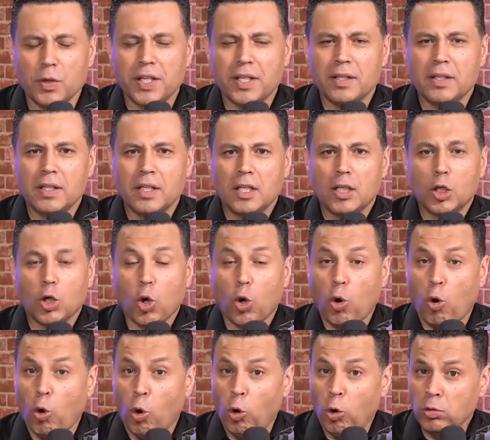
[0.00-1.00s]
foi
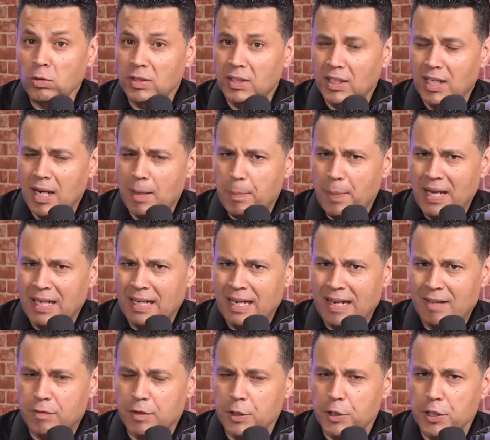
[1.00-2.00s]
you went
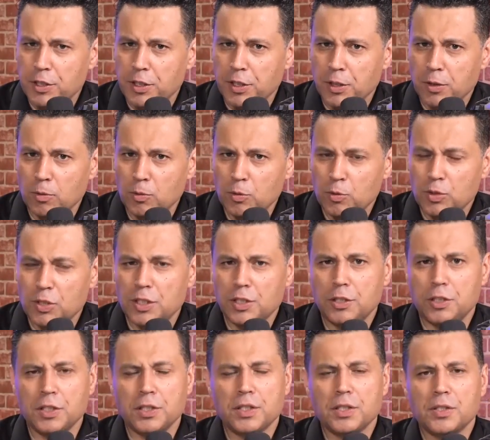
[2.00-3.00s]
against the word of God
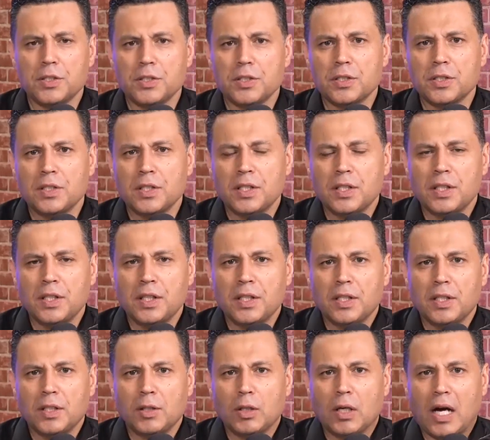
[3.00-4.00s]
that says,
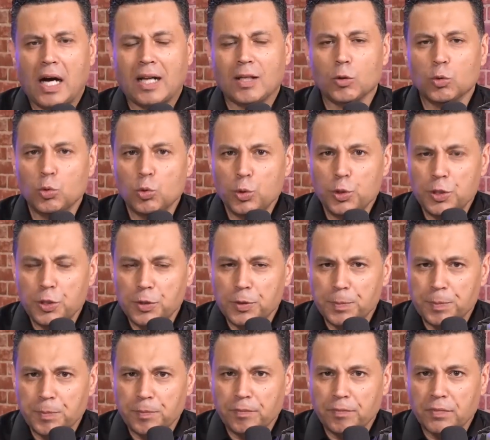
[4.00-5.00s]

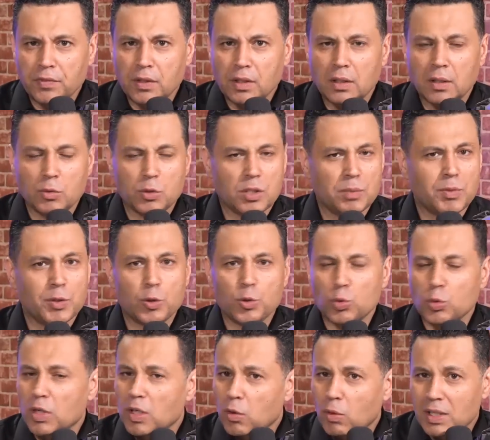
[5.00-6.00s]
the light
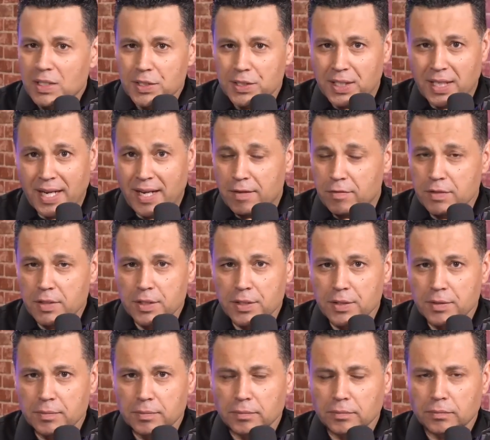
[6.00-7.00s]
does not mix
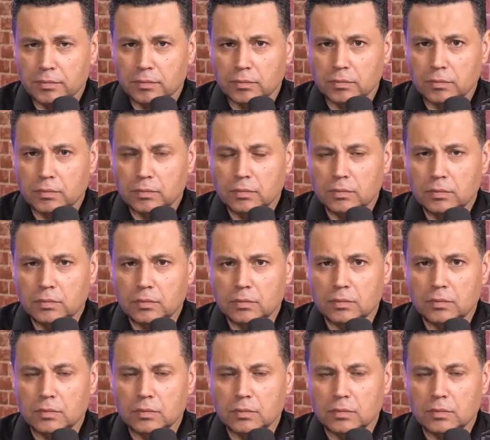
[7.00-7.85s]
with darkness.